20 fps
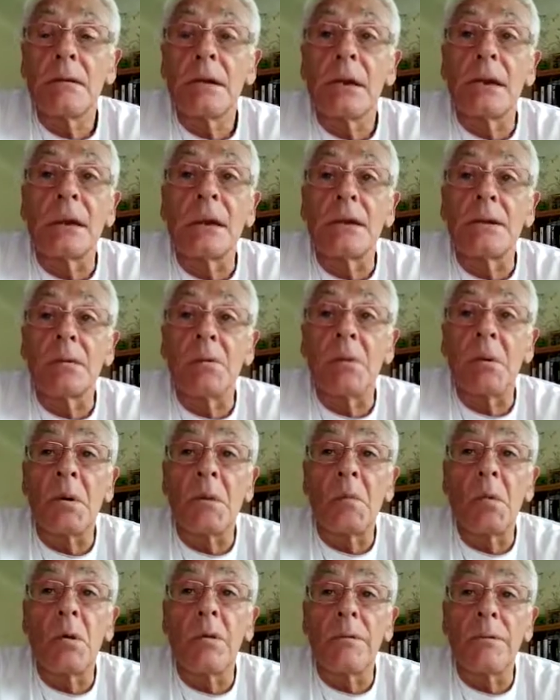They need to be
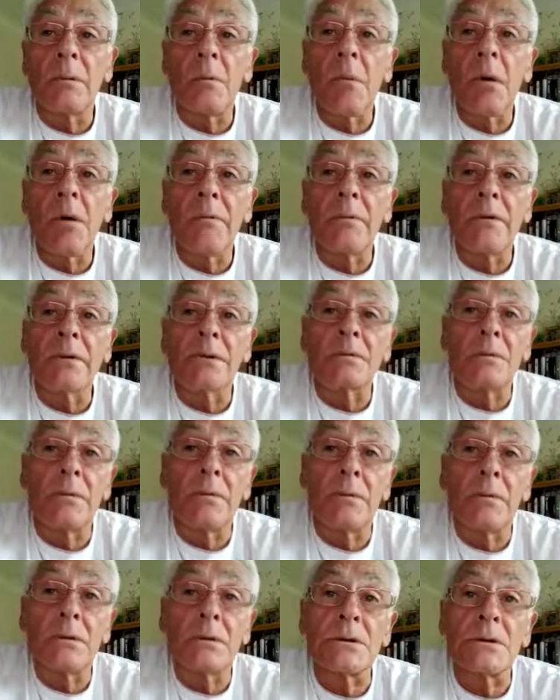removed from office
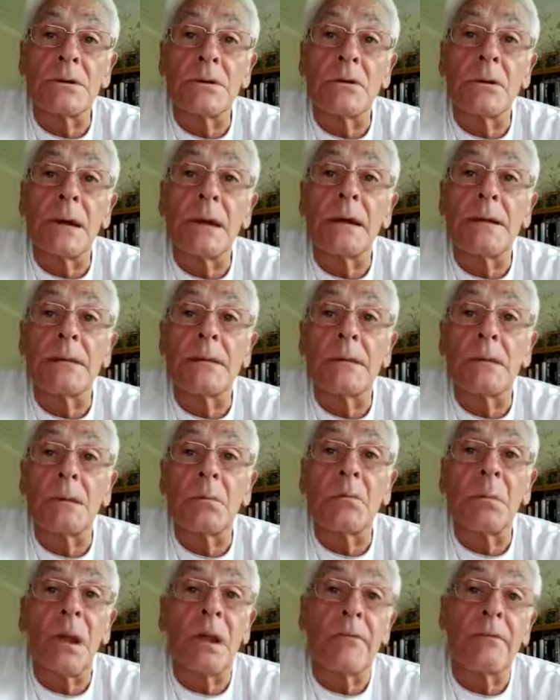before it's too late and
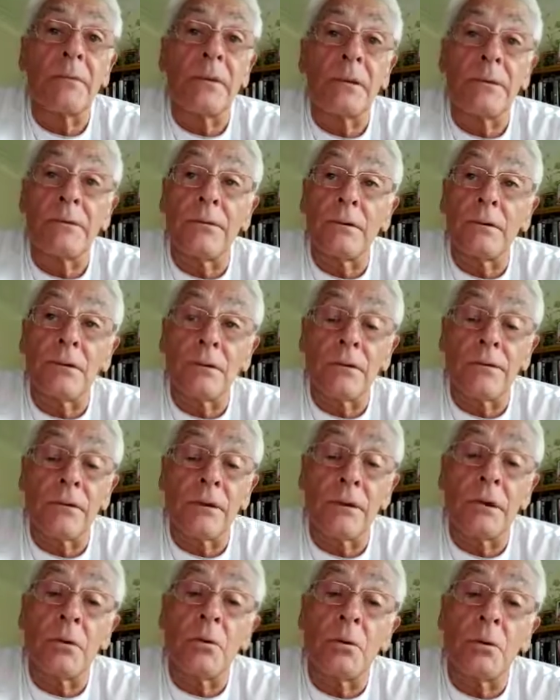the plan for the future of
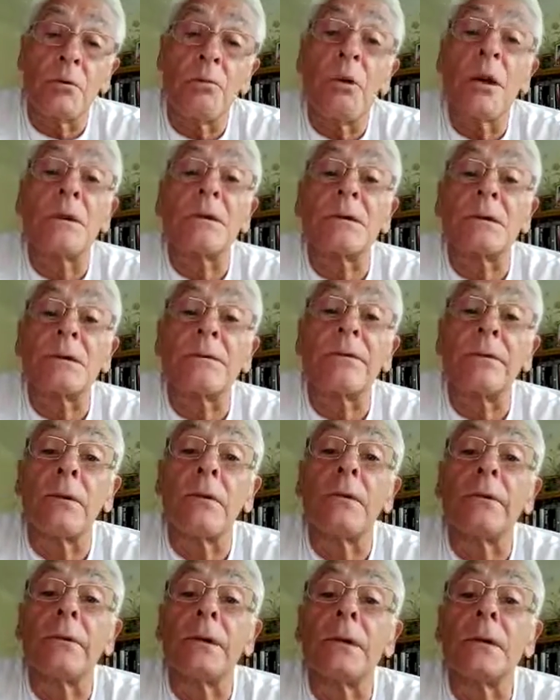the human race is
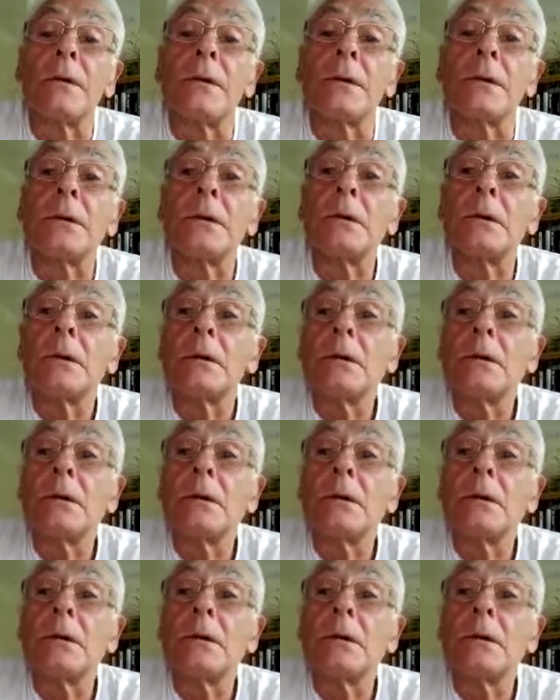fulfilled.